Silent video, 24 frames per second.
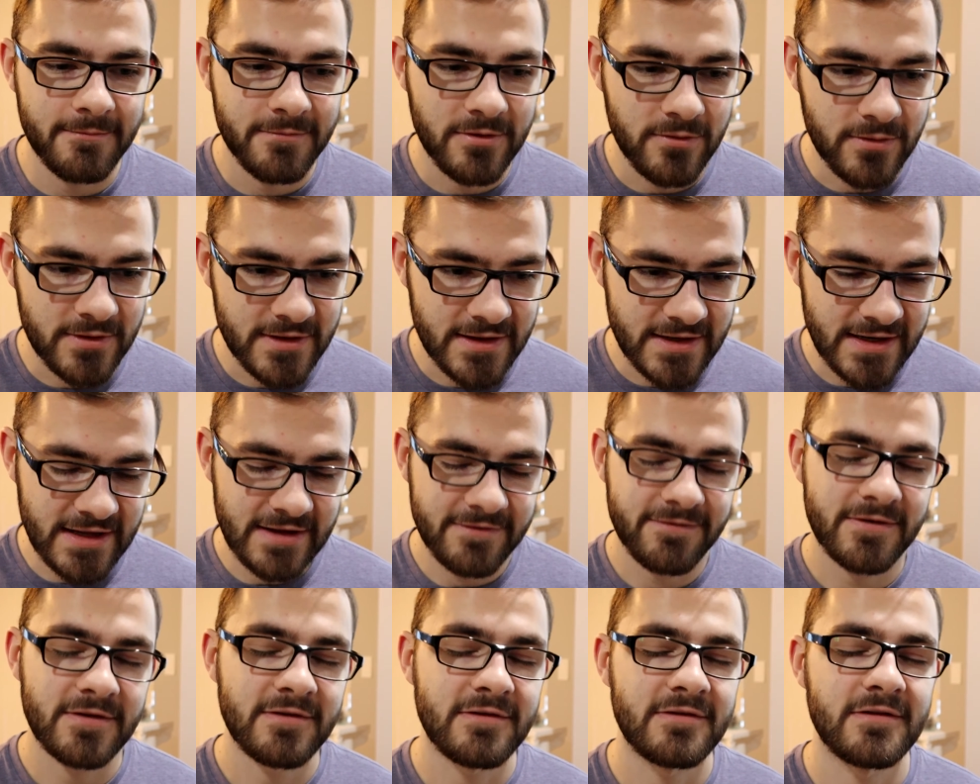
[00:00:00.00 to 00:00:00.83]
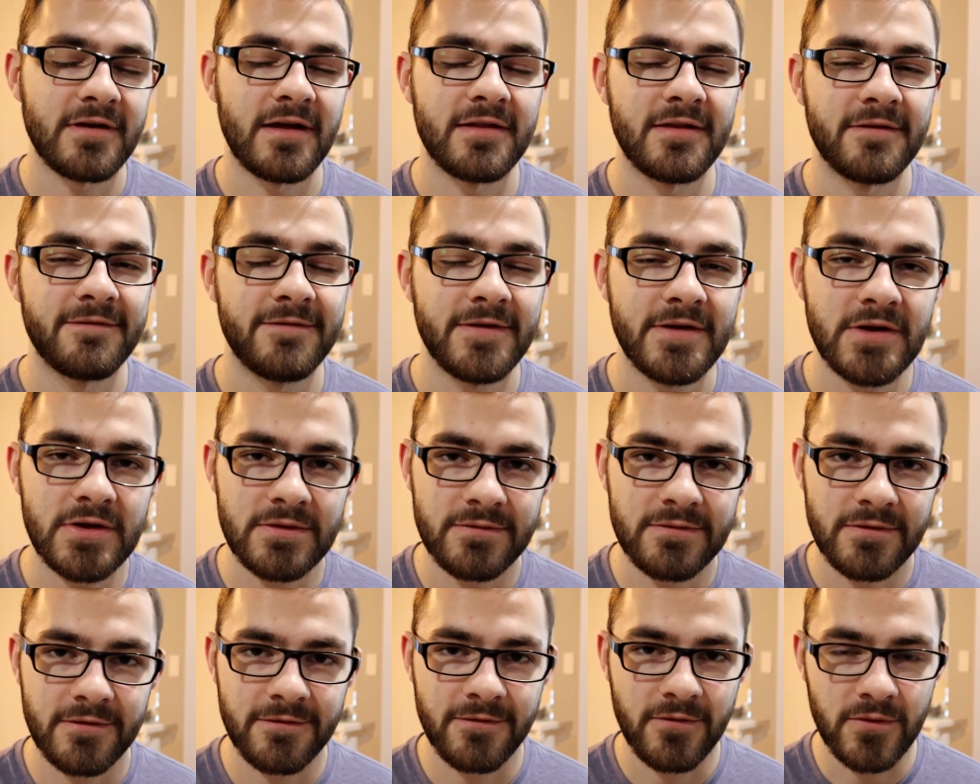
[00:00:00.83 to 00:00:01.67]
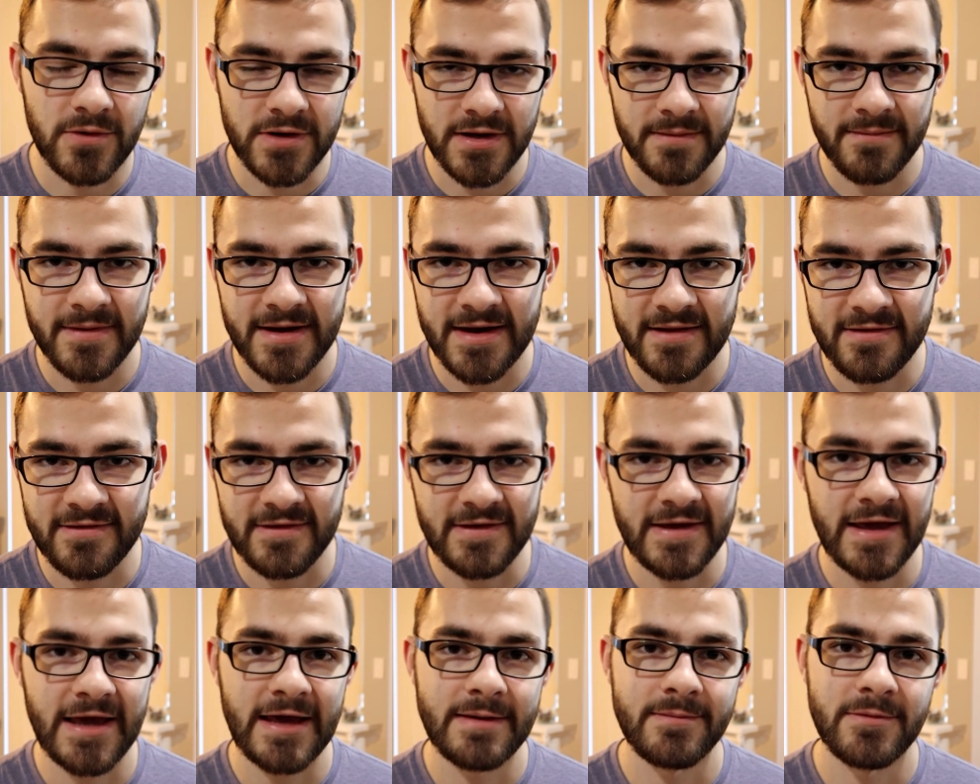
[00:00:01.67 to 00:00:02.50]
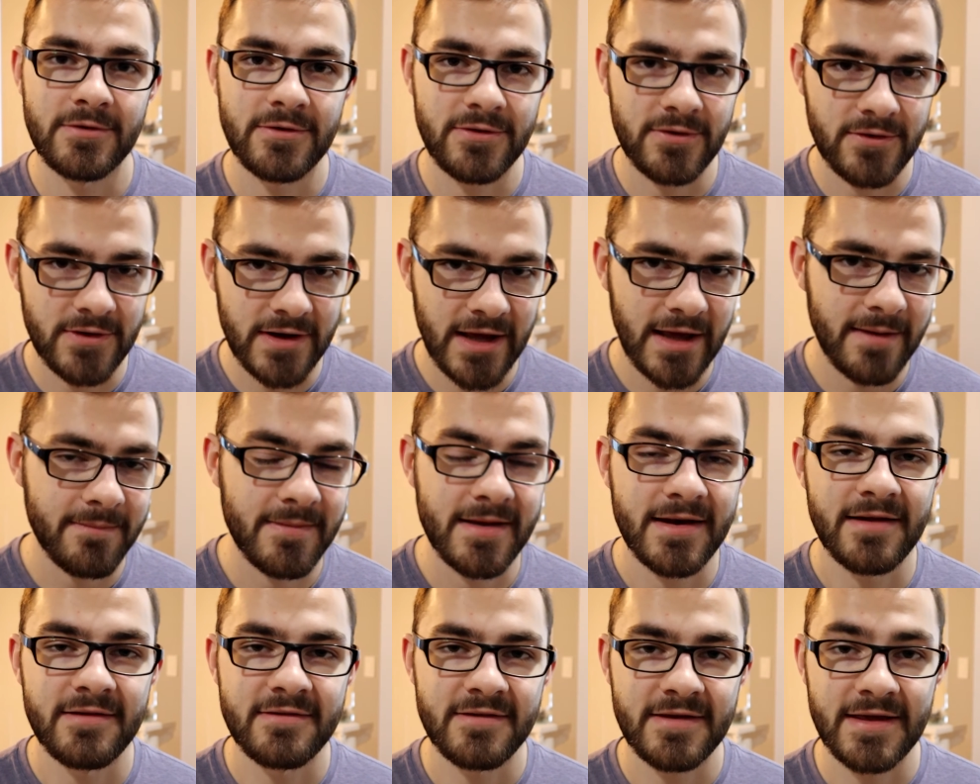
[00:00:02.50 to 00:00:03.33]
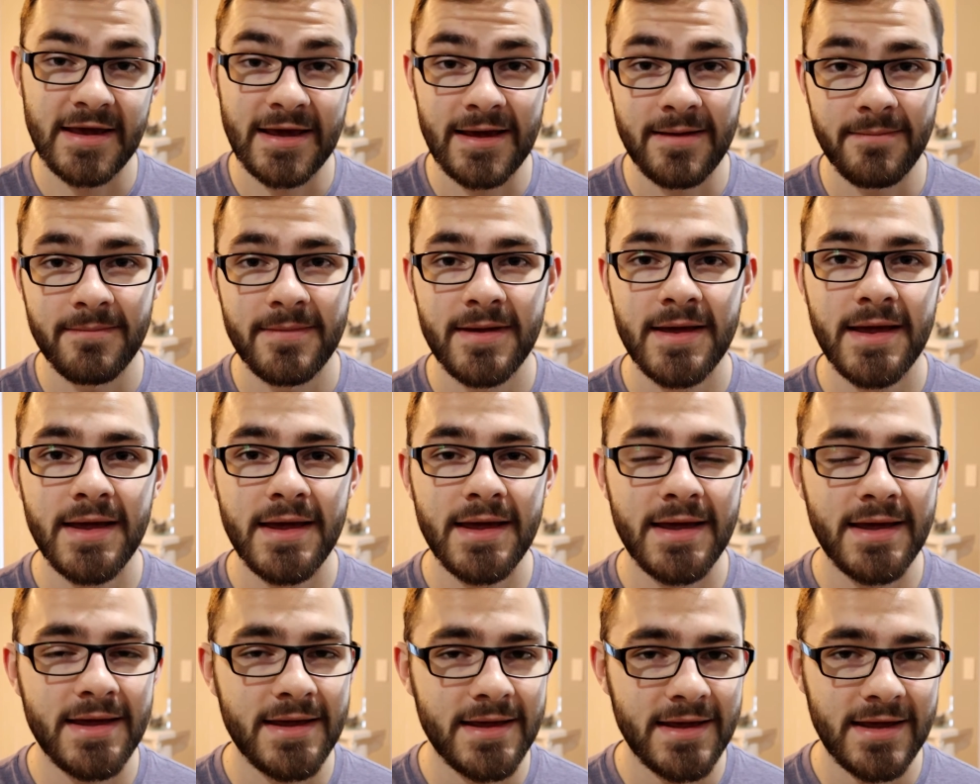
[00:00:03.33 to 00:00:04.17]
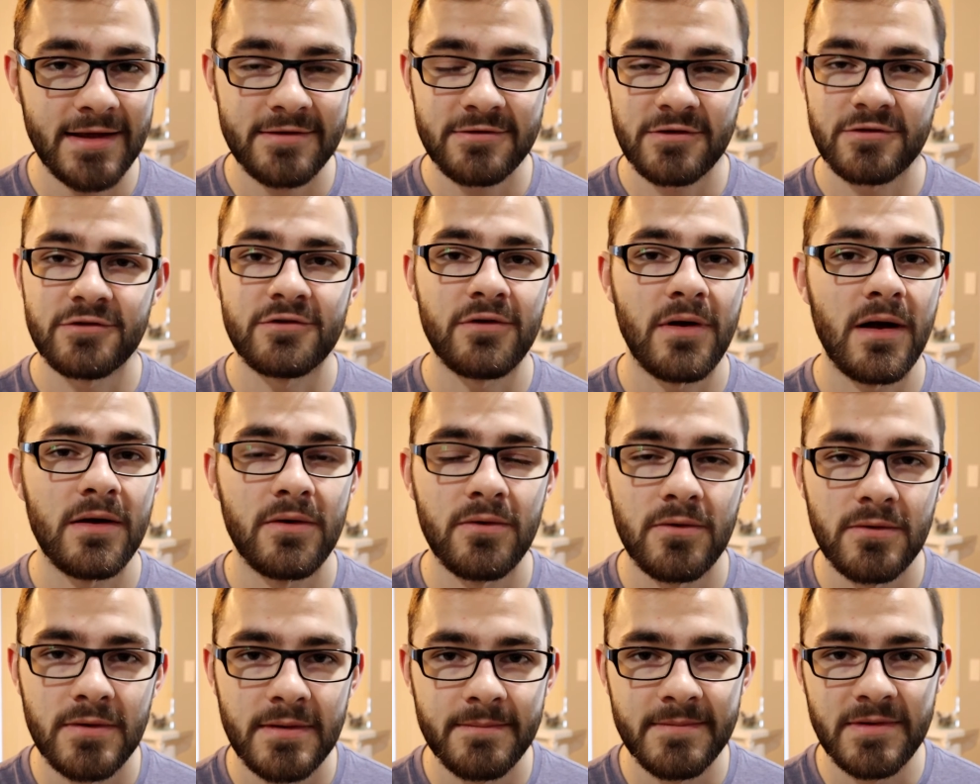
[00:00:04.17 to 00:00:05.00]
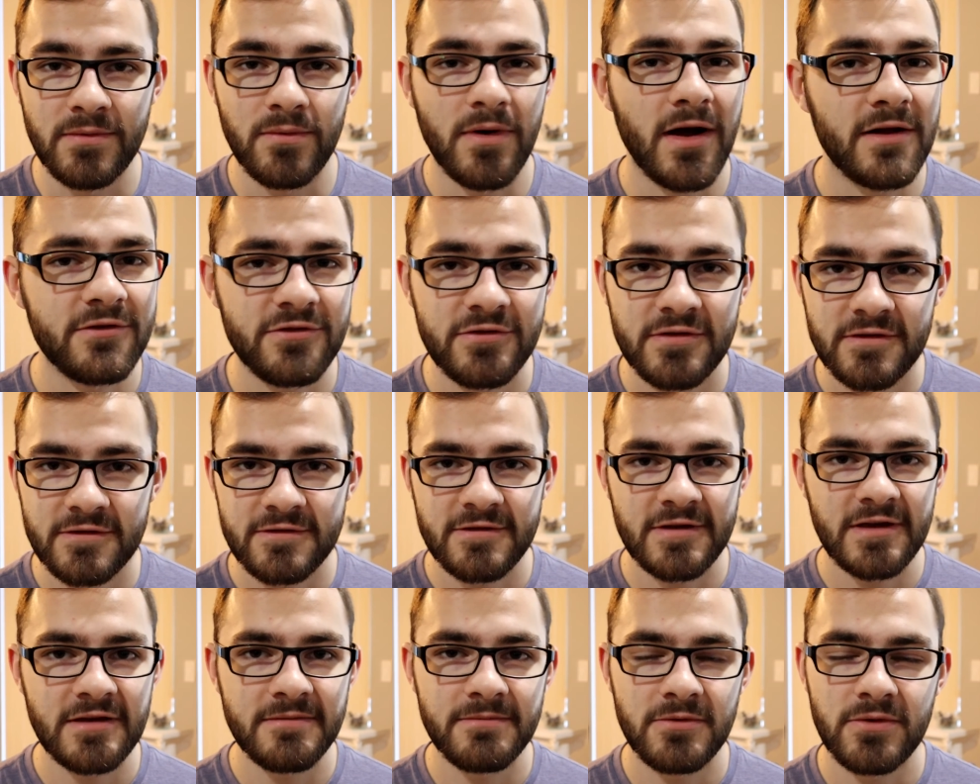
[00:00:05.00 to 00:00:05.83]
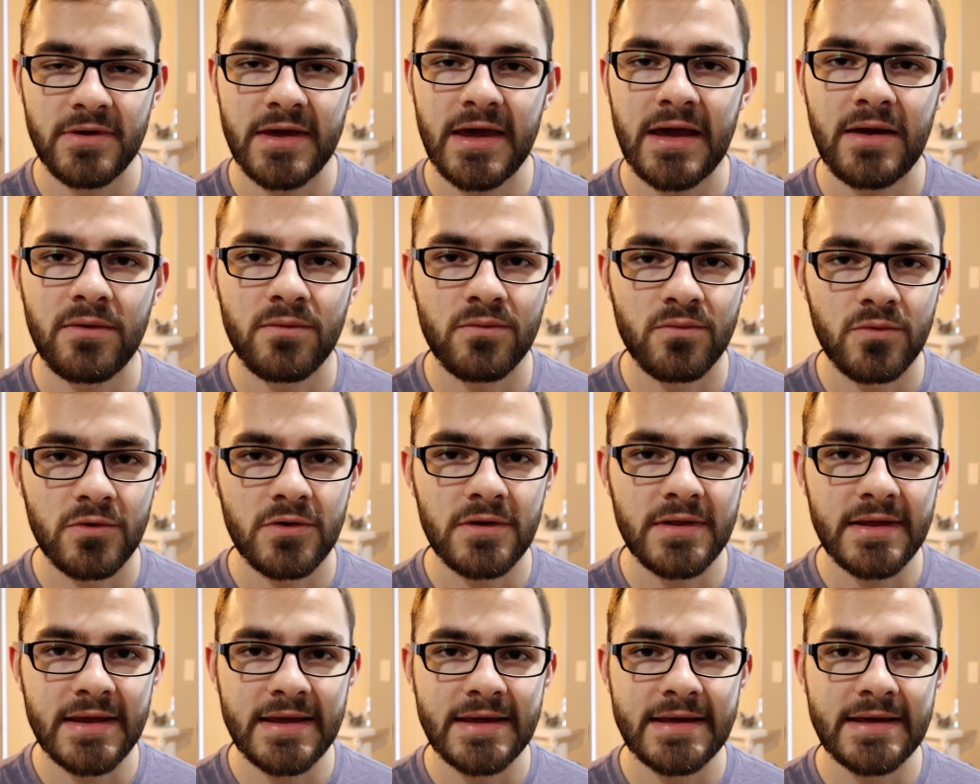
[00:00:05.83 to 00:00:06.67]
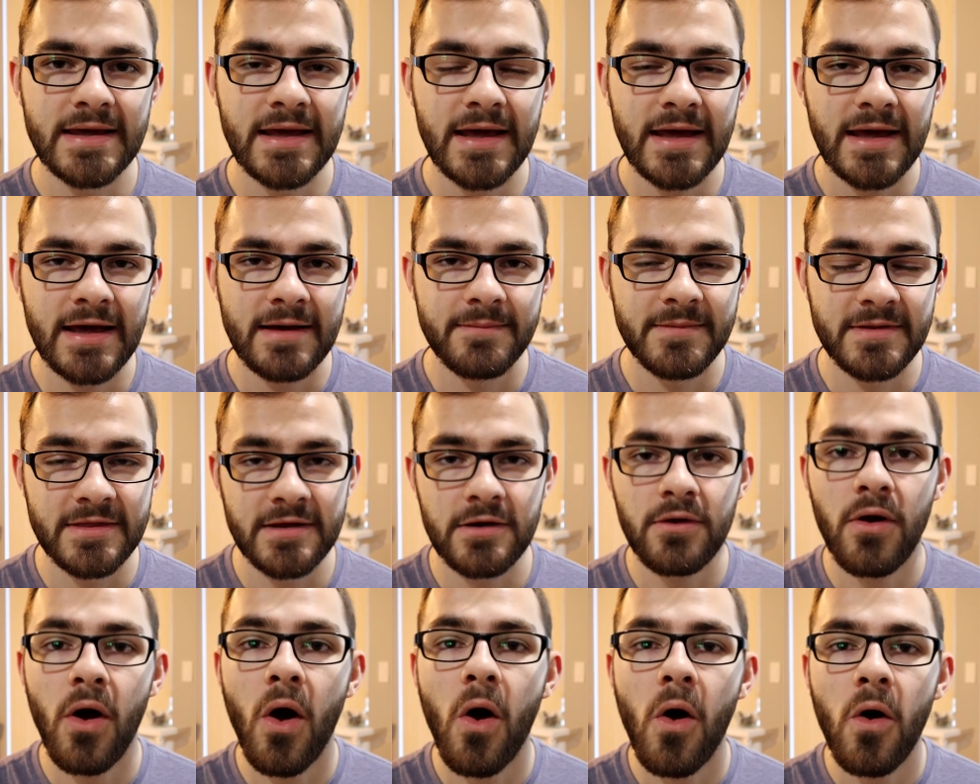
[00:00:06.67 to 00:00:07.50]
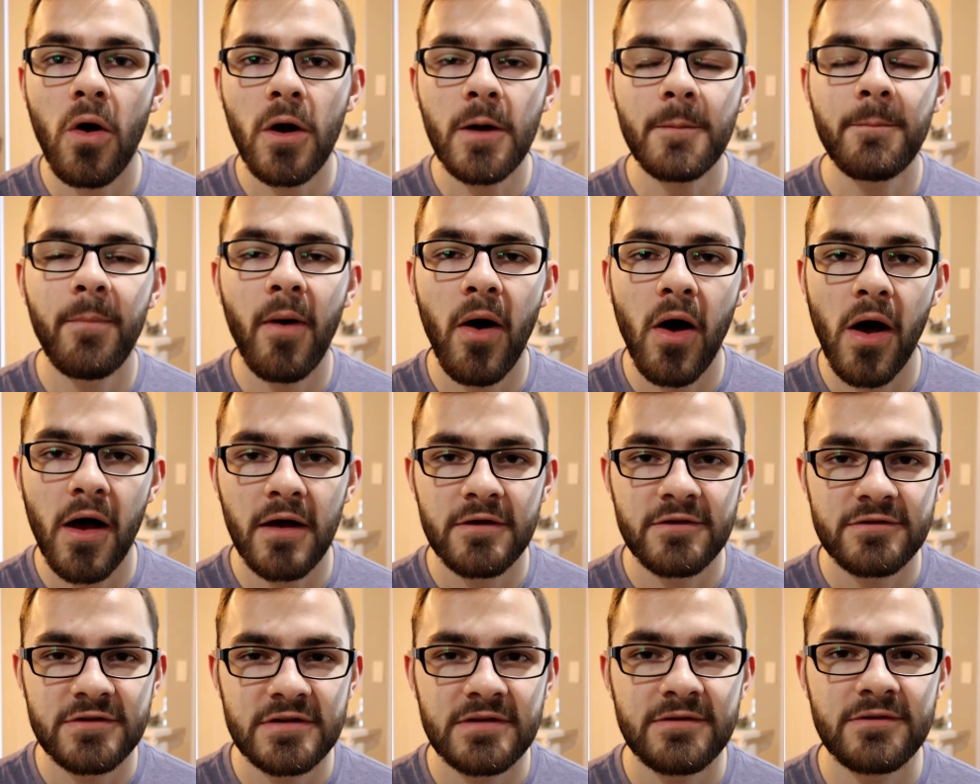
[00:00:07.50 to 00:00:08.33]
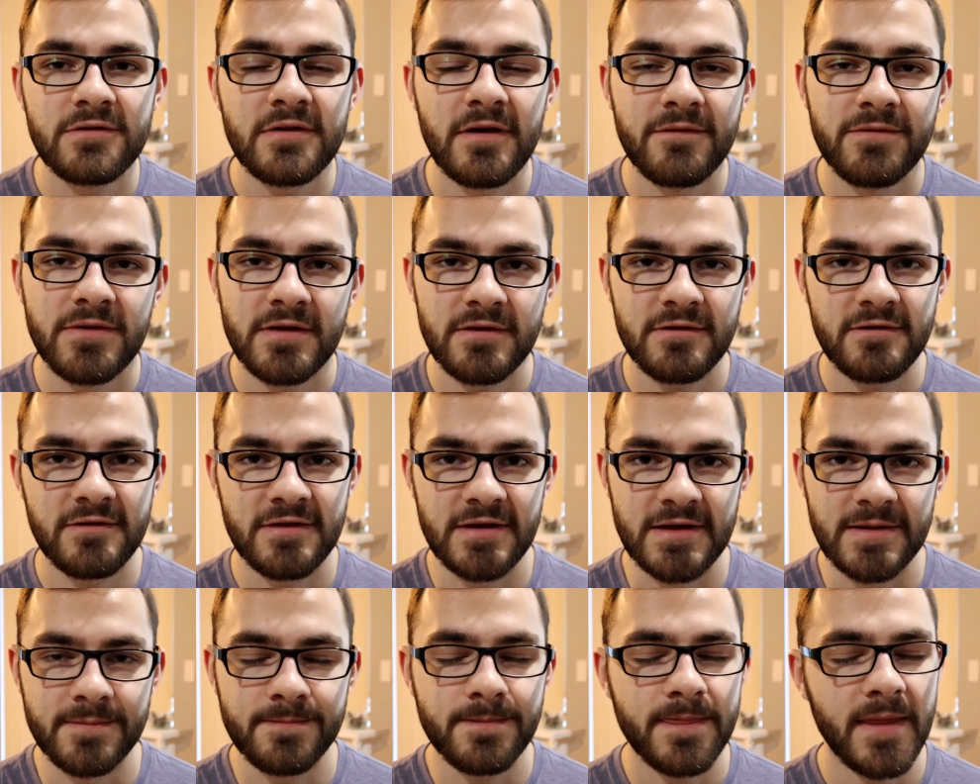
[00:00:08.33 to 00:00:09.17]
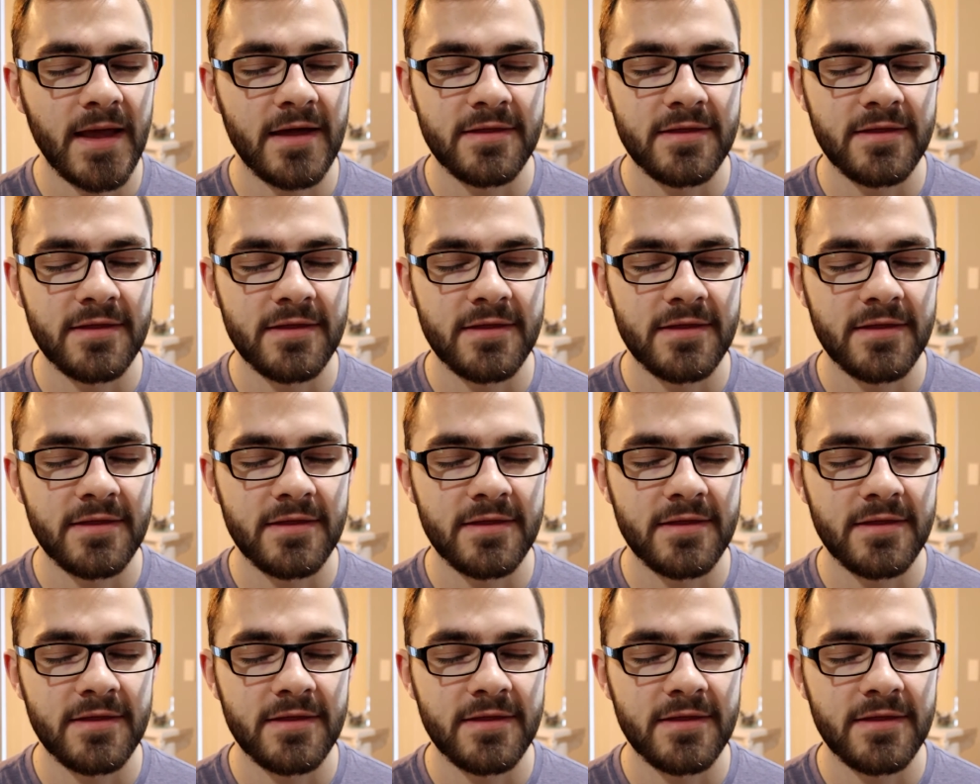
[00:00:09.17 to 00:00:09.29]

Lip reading: But when the defense is on the field for 40 minutes a game or 38 minutes a game, it's a struggle. I mean, watching this team, you can't really, I mean, there are positives of this team.